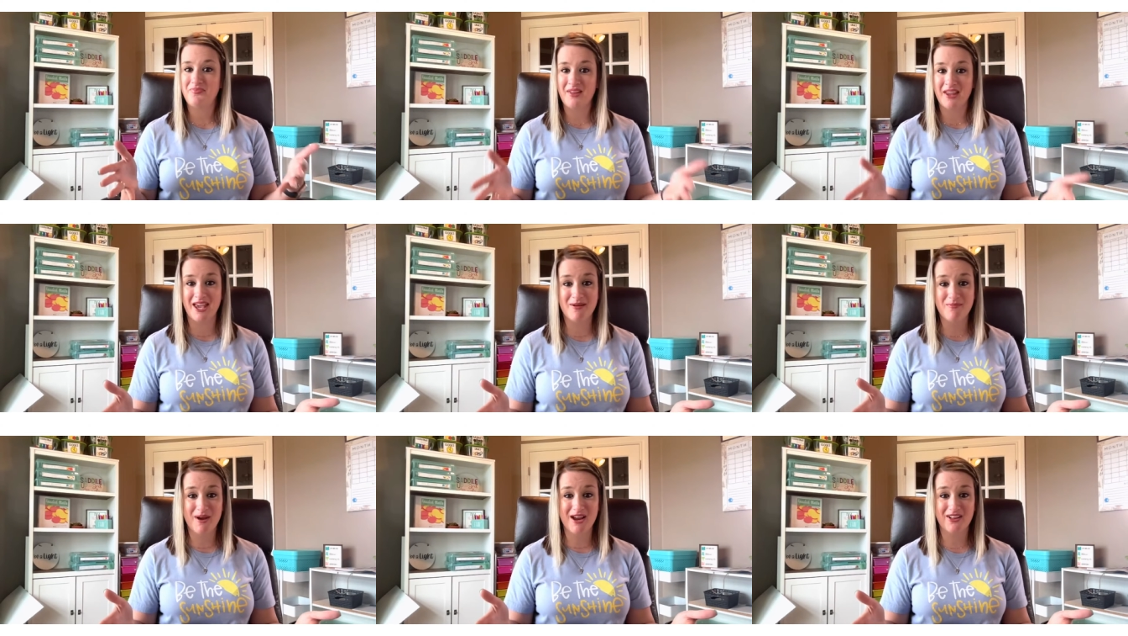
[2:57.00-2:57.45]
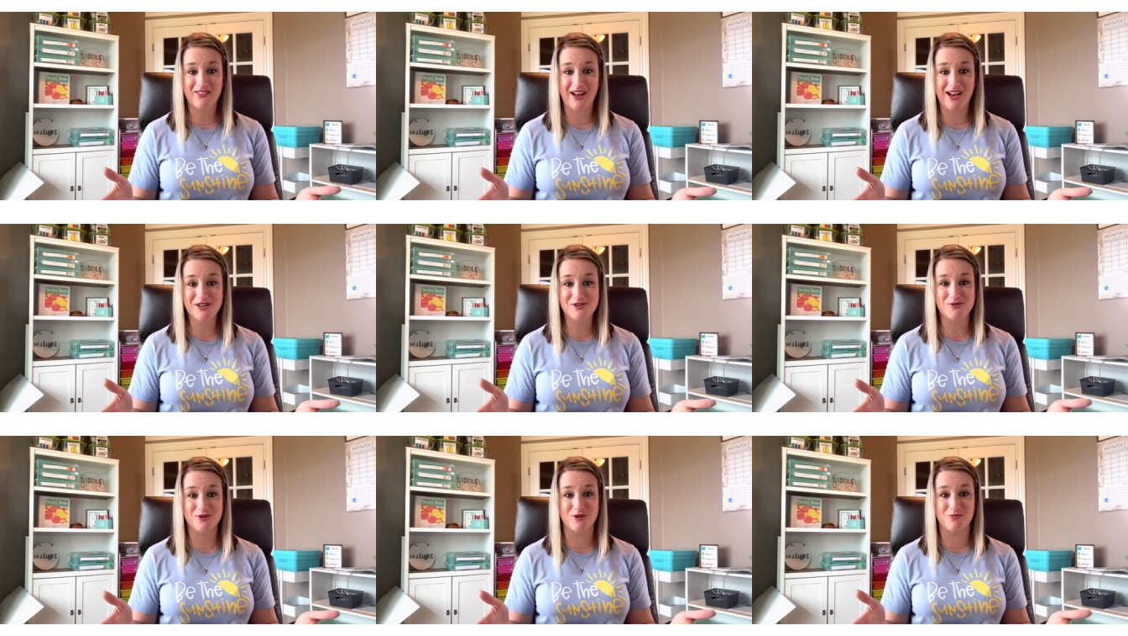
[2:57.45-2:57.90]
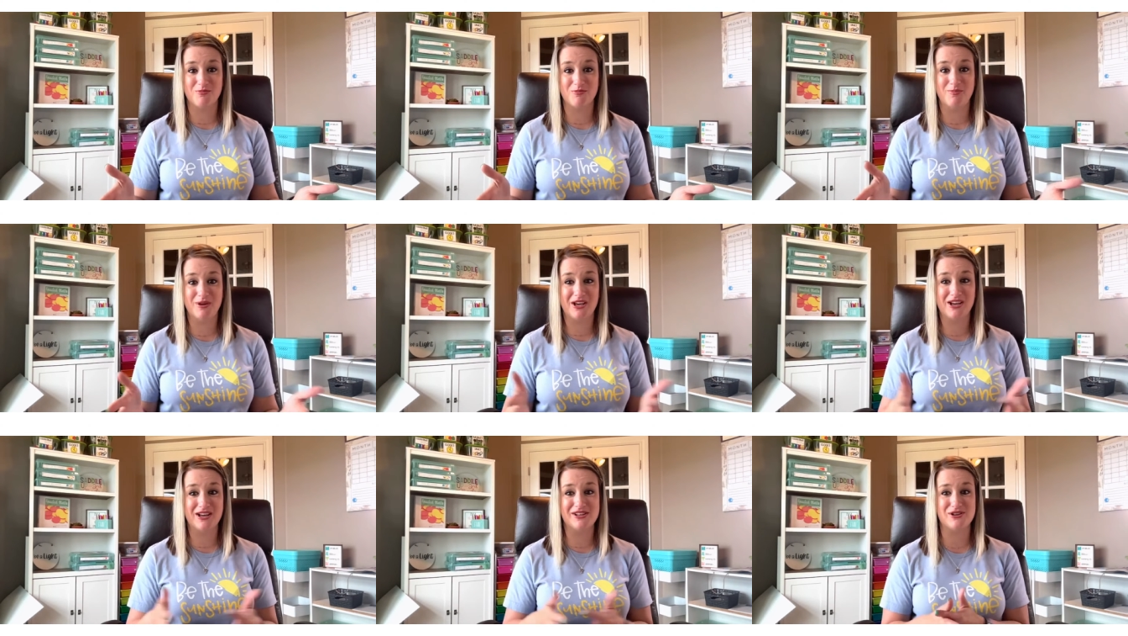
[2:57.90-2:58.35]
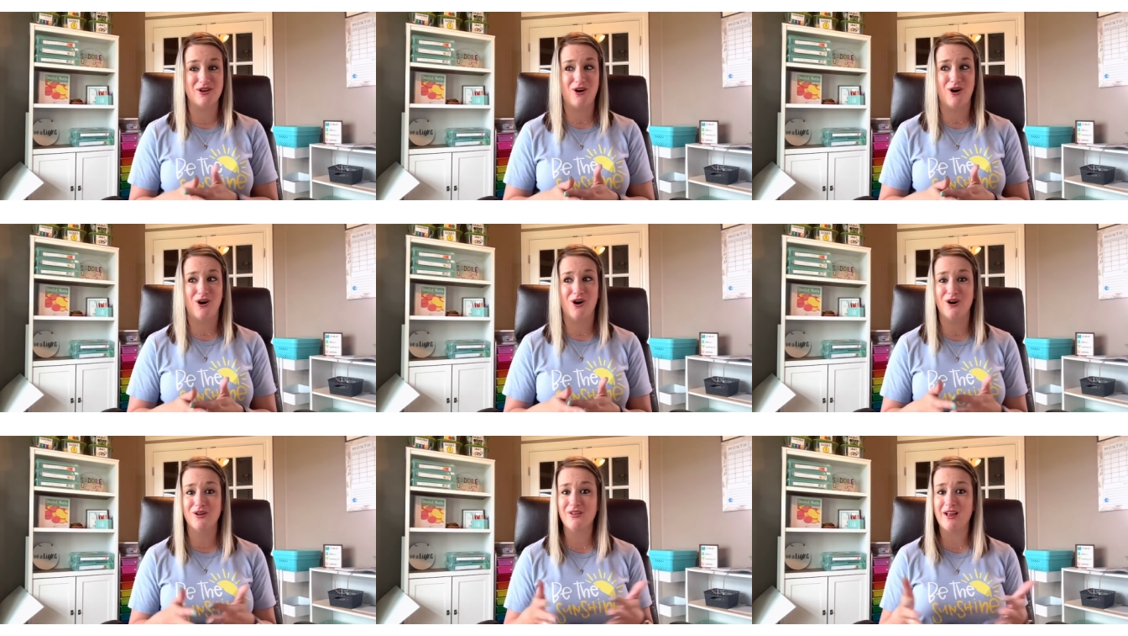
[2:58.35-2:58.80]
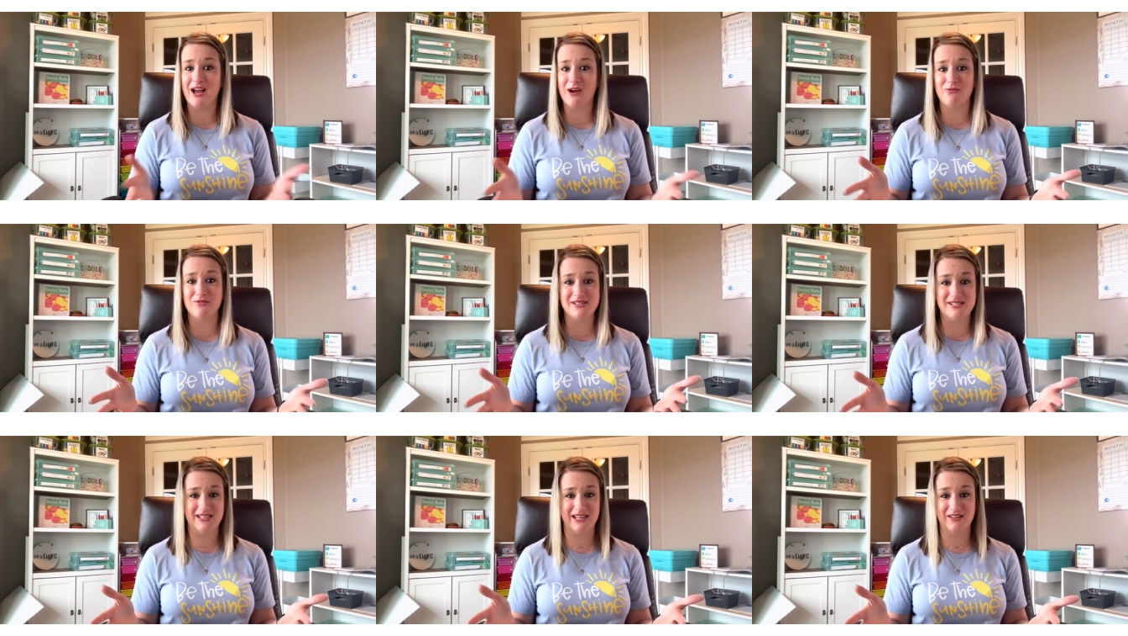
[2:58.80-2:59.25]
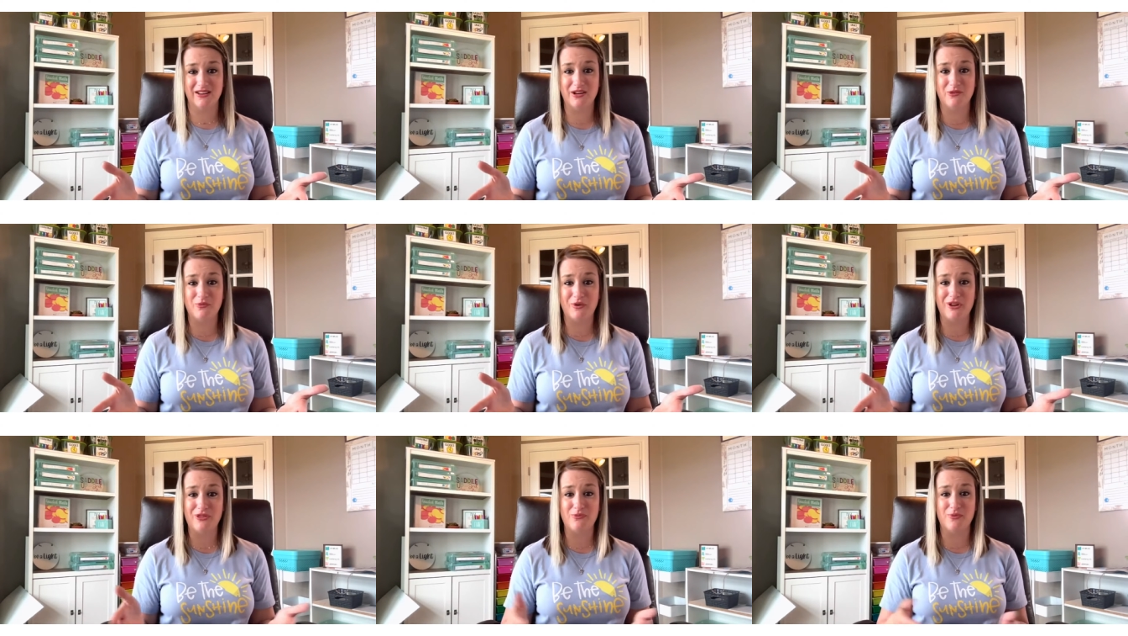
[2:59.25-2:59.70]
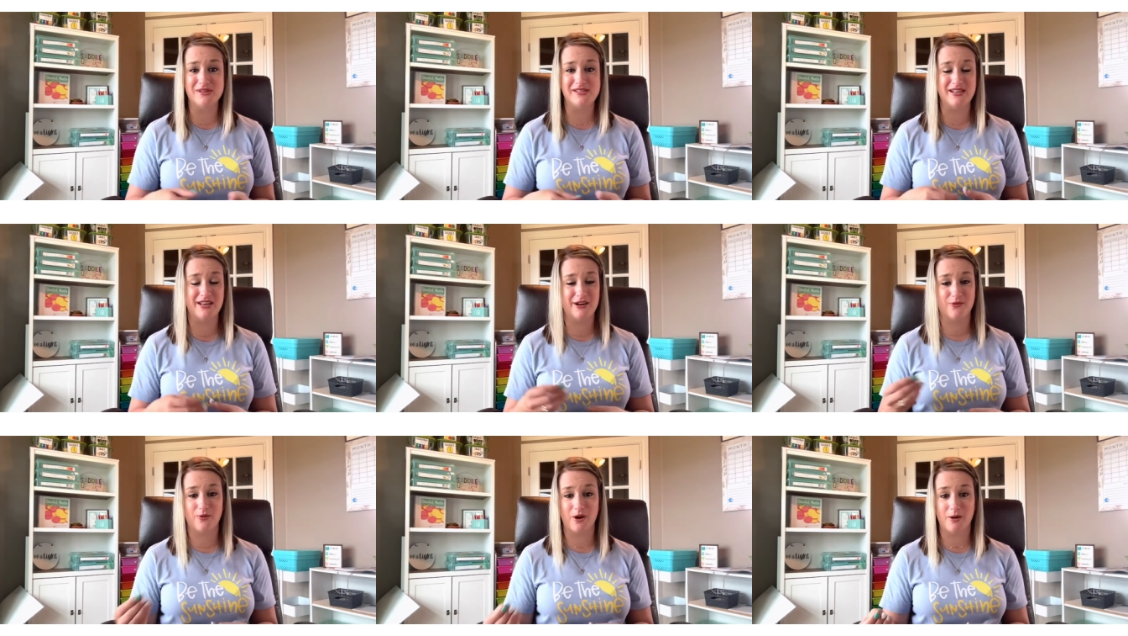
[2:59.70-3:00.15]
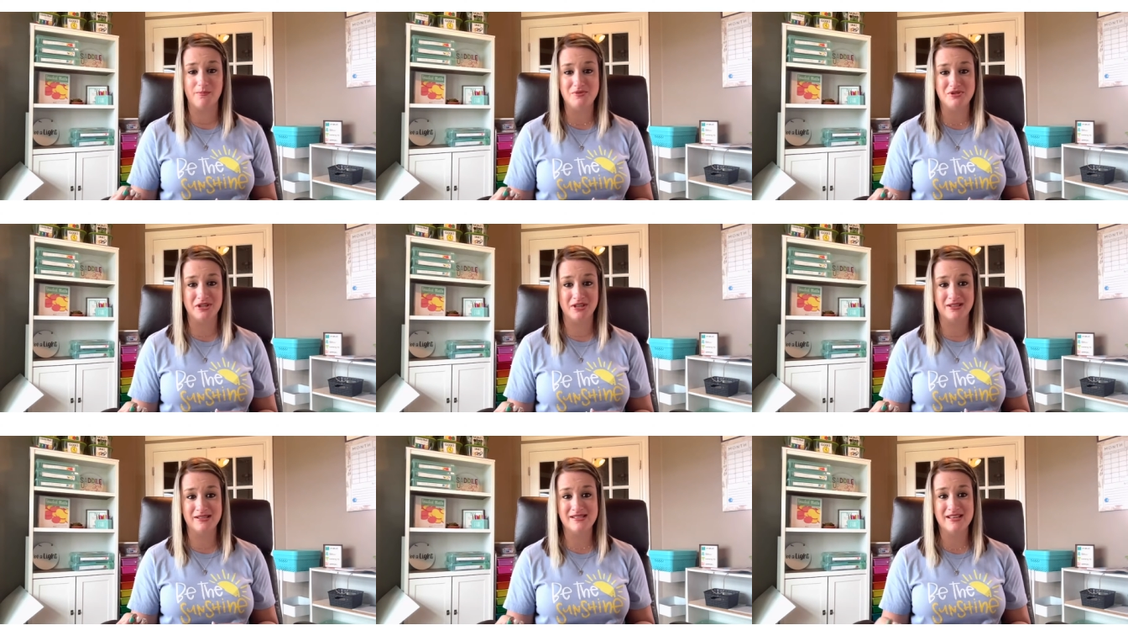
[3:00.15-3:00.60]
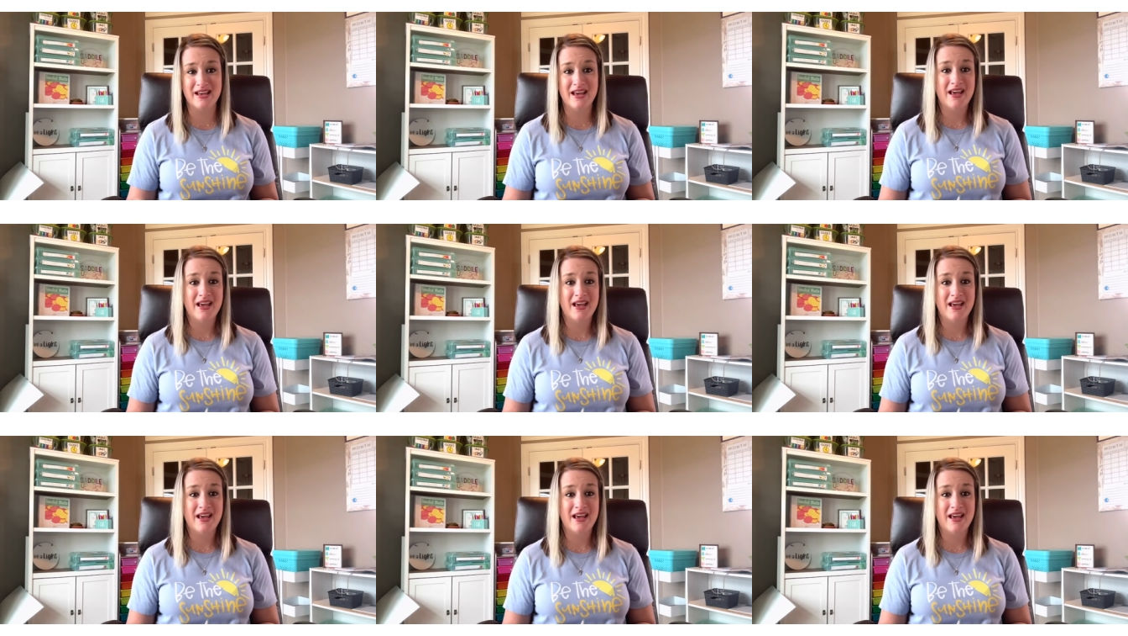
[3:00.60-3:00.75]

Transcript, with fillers: in my classroom because all I was dealing with was interruptions